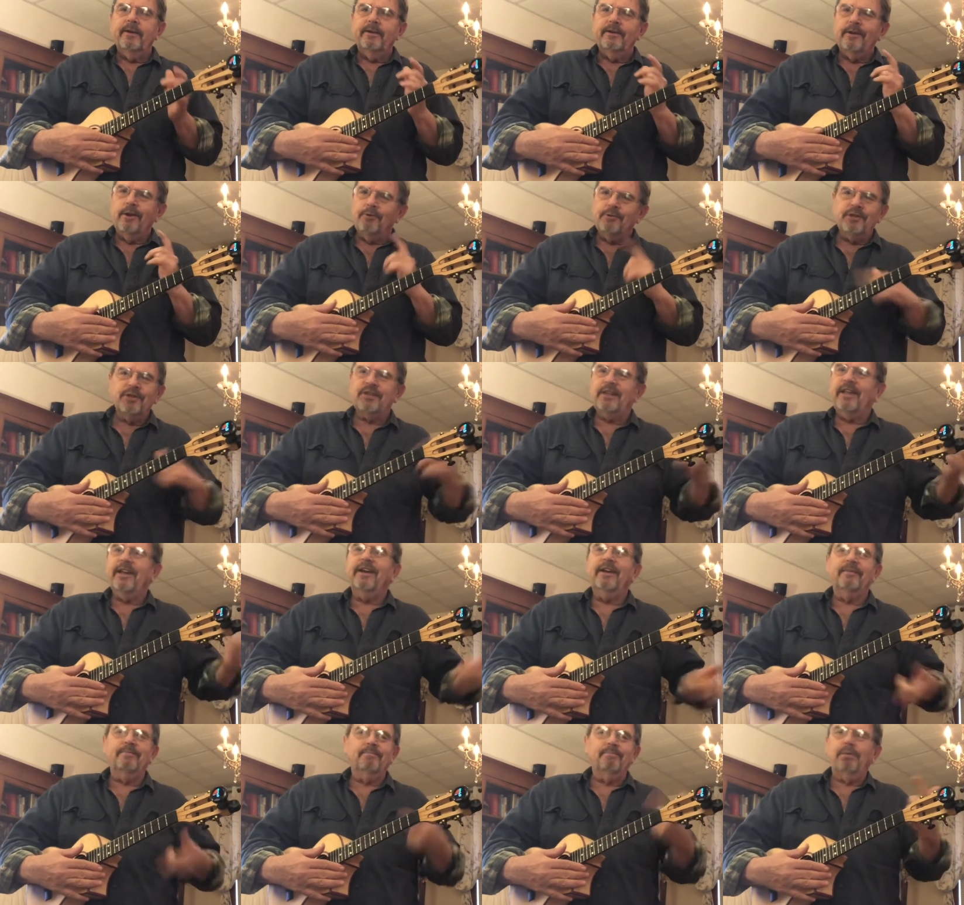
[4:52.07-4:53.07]
Don't just let
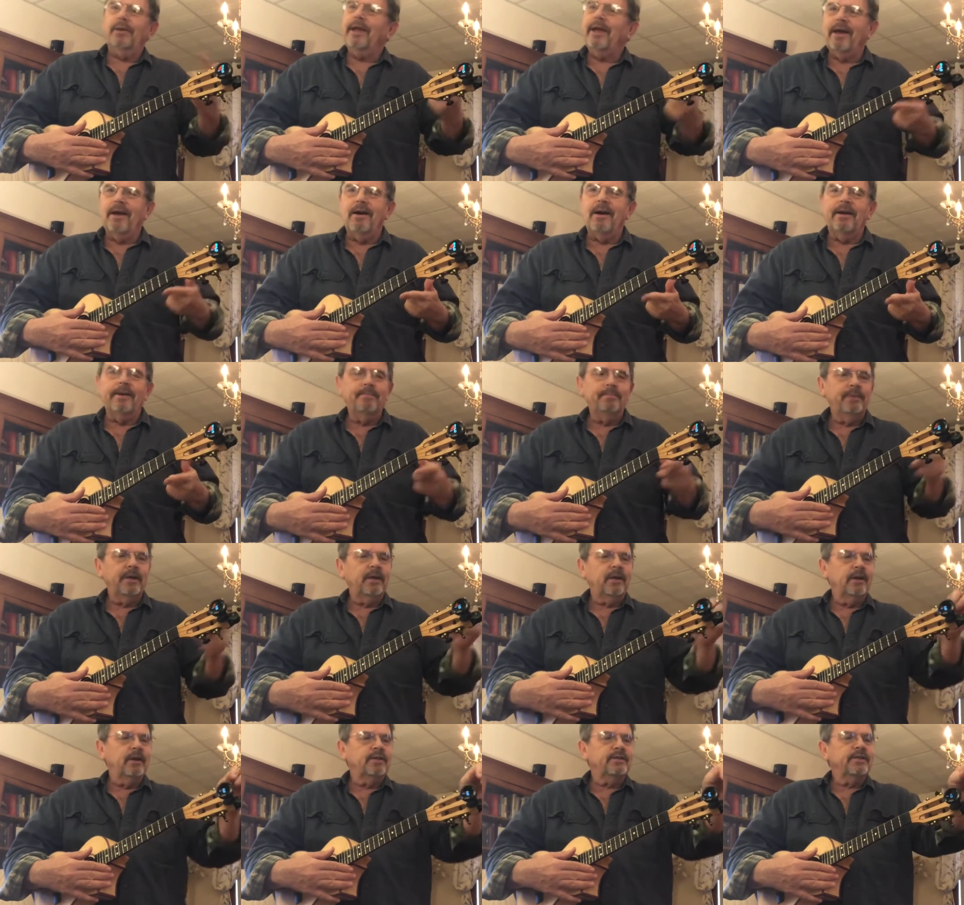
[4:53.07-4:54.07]
it play on,
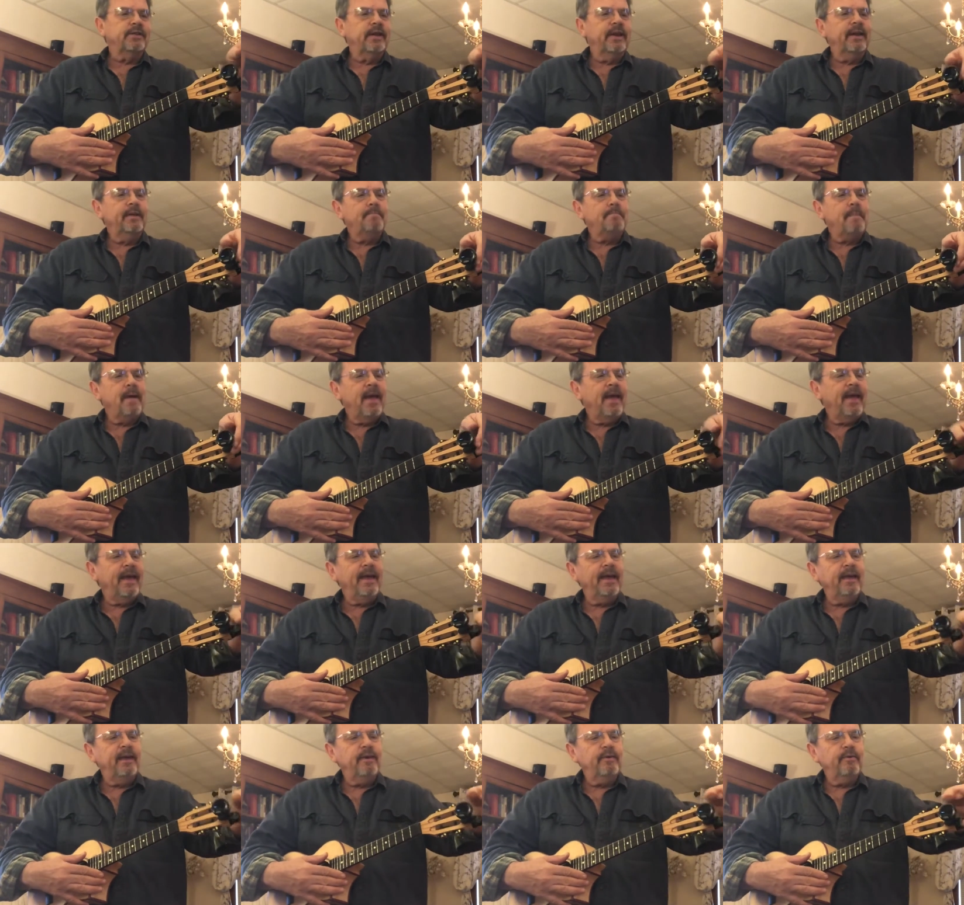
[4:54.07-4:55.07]
because it
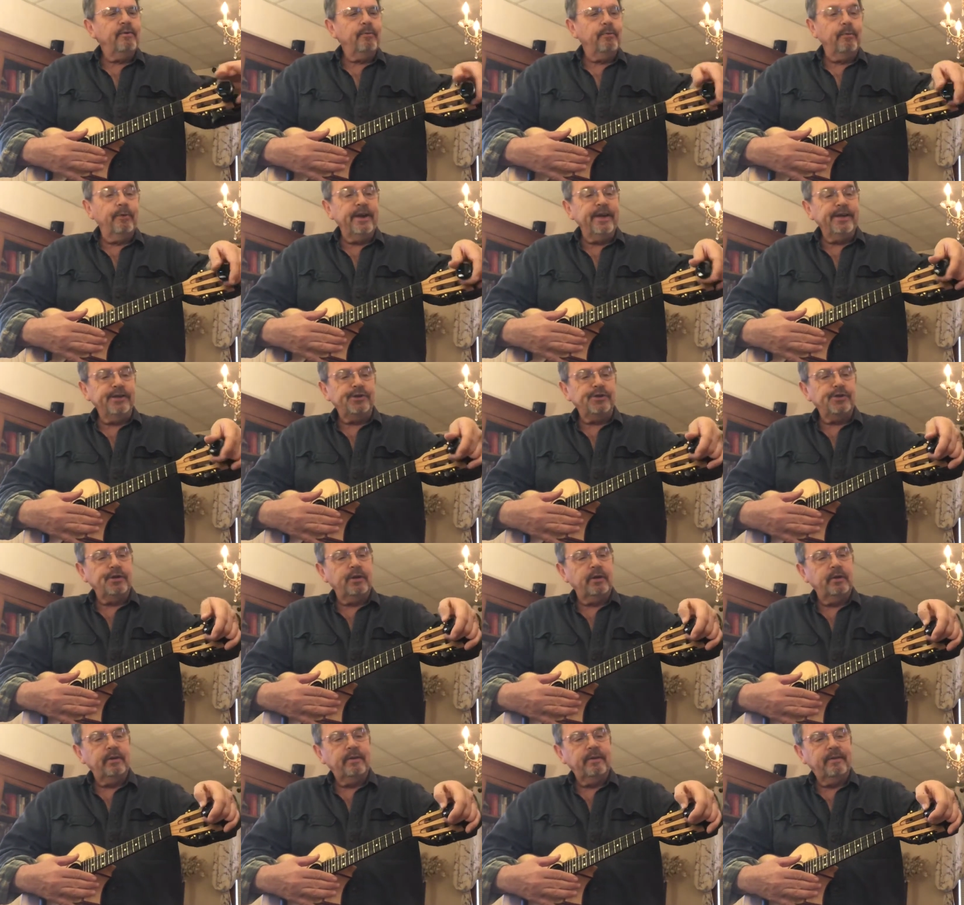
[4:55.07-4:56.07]
may reach
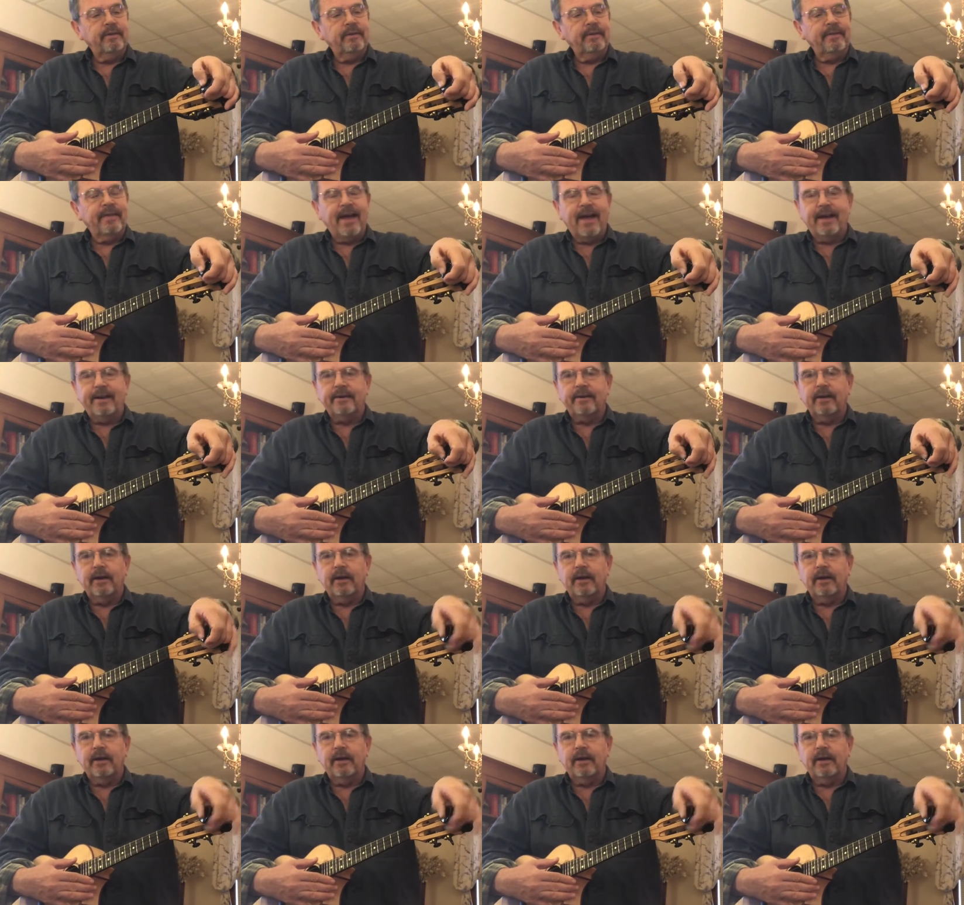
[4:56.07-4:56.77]
that